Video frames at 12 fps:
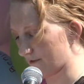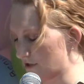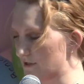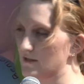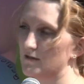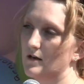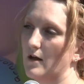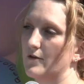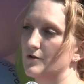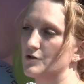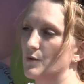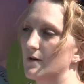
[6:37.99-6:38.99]
just
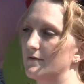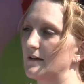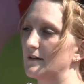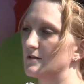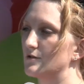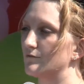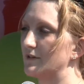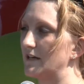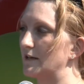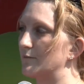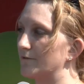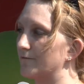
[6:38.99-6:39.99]
another short thing to
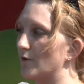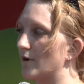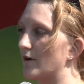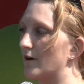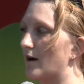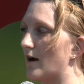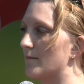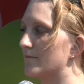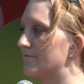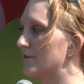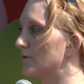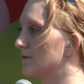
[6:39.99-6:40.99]
read before
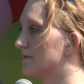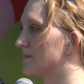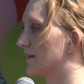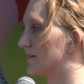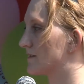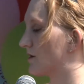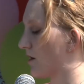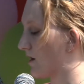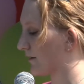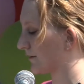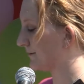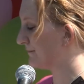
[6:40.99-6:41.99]
Phil will sing a song.